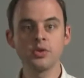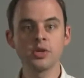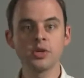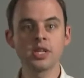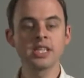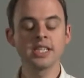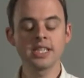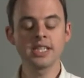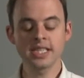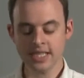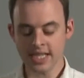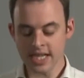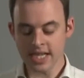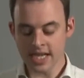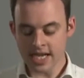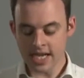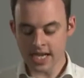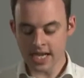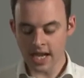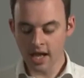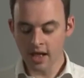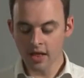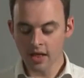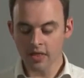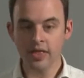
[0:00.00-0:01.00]
You can
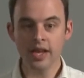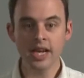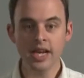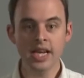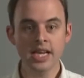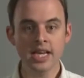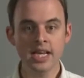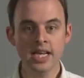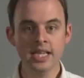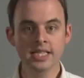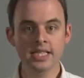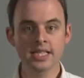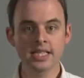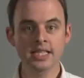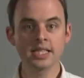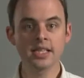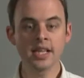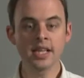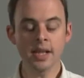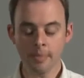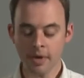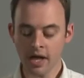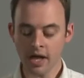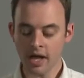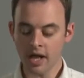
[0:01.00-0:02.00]
see that it is
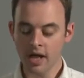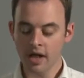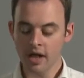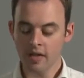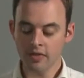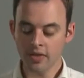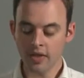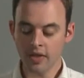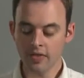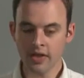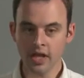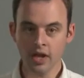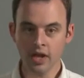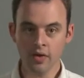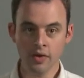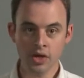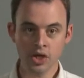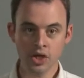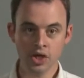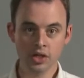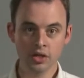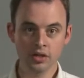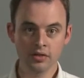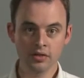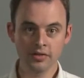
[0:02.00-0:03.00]
slimmer than the
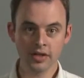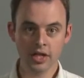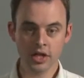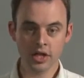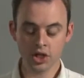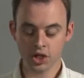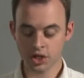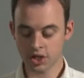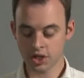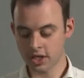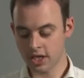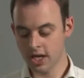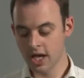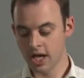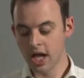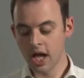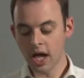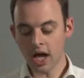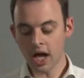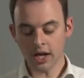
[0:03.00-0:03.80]
original version,